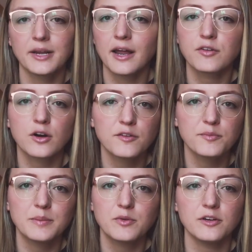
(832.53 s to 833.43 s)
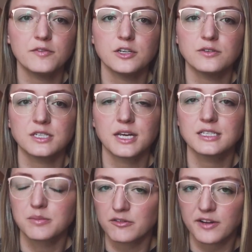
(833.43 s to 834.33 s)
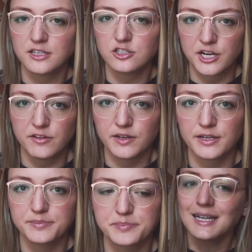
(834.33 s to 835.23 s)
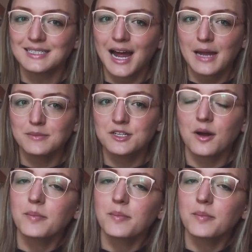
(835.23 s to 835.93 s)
and I've heard of people even using it to prevent chafing. It's time to talk